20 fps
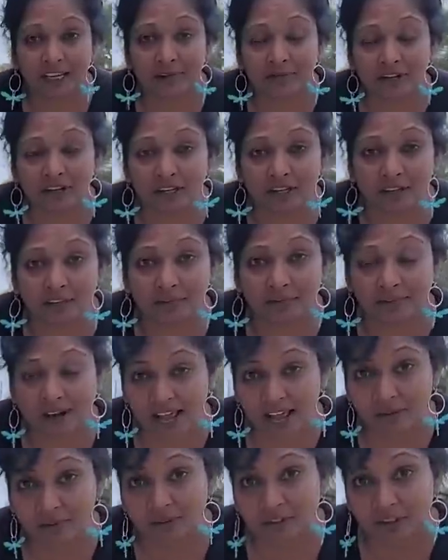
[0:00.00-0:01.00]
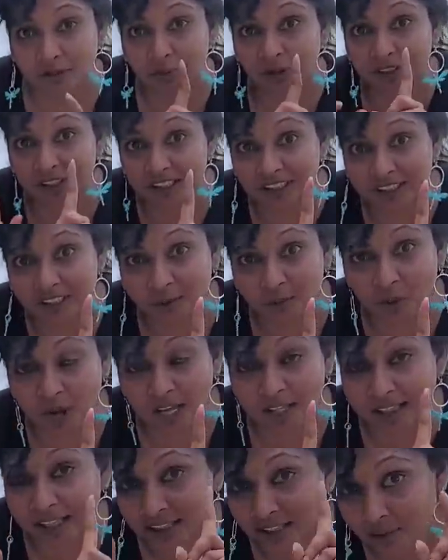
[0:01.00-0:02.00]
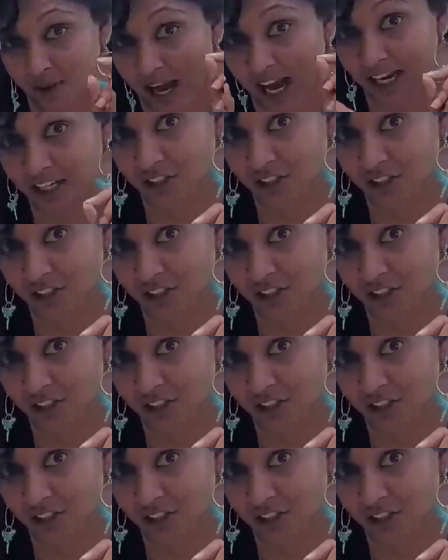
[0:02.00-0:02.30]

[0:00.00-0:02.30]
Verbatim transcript: and giving flowers, but this is one that's